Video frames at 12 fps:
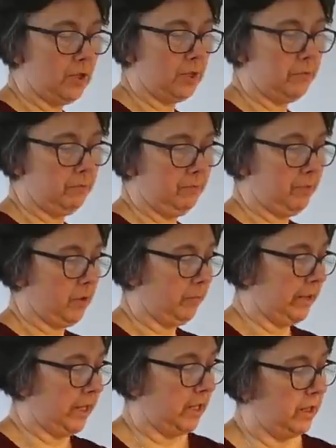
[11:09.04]
us
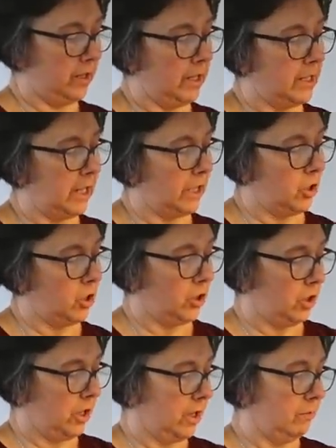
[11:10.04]
something to attach,
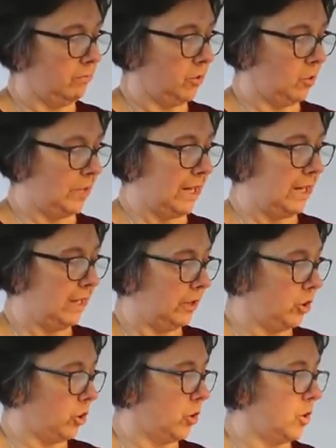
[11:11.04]
um, should like
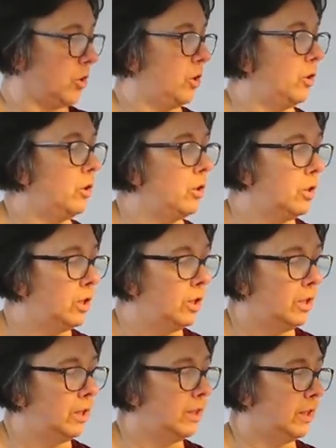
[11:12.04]
little doors on
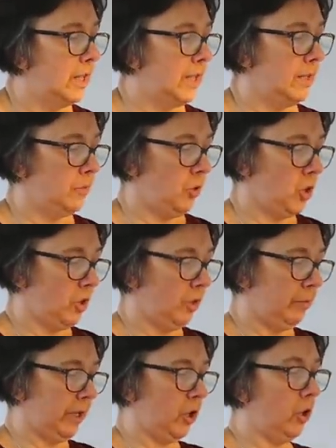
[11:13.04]
this, which is
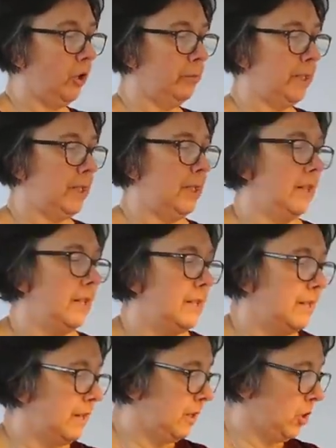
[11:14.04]
going to be a cupboard in this
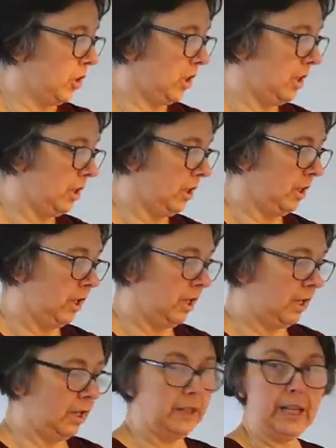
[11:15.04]
section.
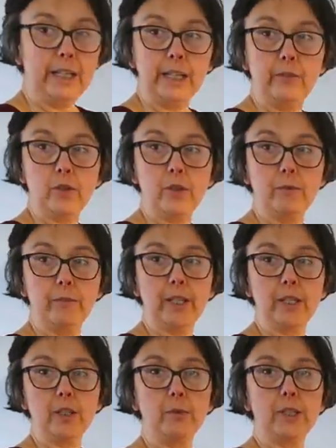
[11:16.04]
Yeah. And that'll give us
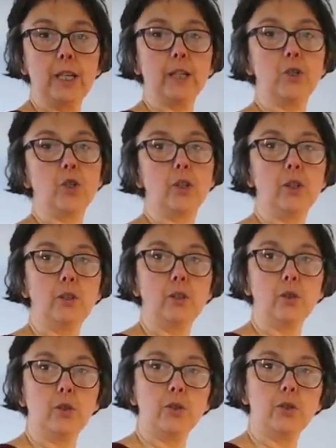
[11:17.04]
something to attach the
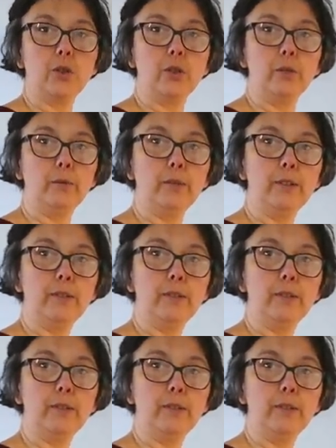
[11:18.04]
doors to.